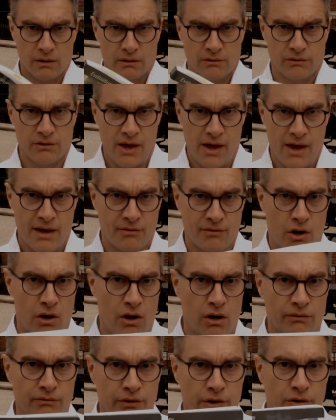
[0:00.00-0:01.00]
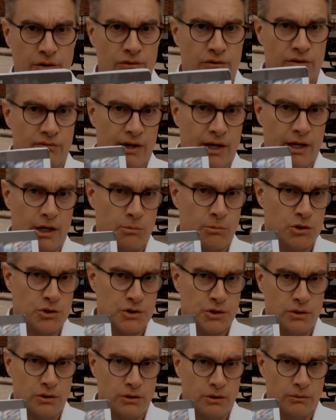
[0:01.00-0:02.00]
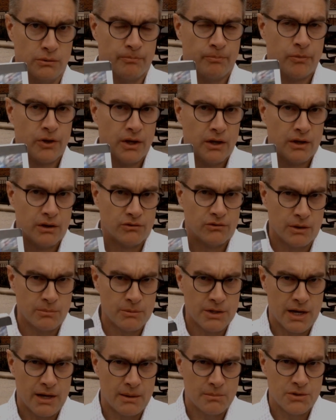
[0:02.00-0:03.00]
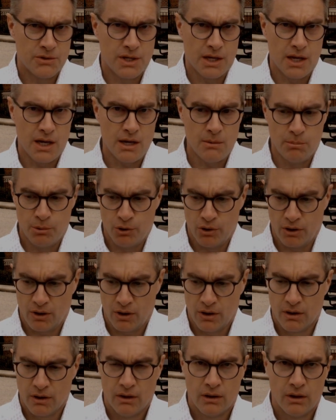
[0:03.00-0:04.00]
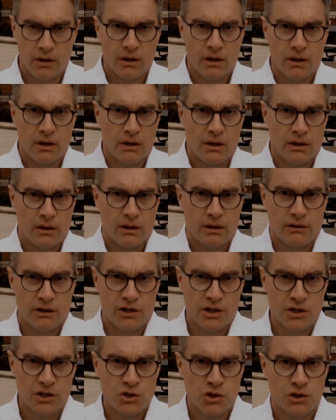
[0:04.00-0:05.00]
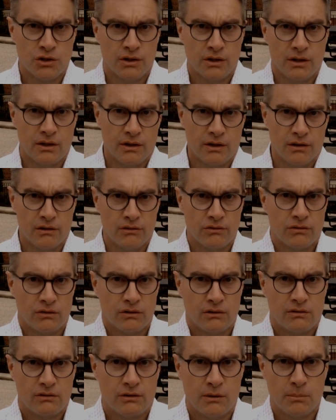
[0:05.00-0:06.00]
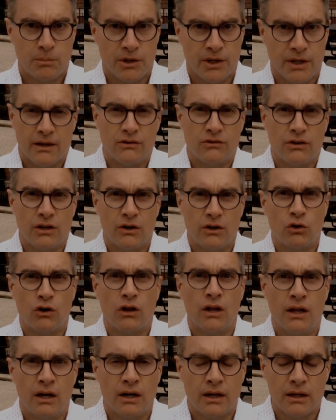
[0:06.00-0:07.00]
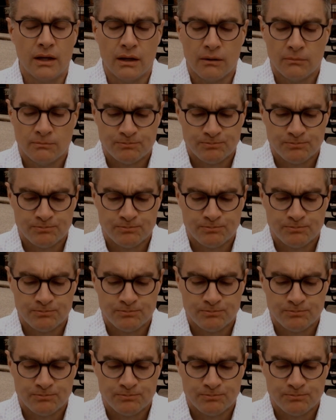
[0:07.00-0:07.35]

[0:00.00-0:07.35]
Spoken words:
to have all of those available to you. Sometimes the ebook edition is simply, it's a little clunky.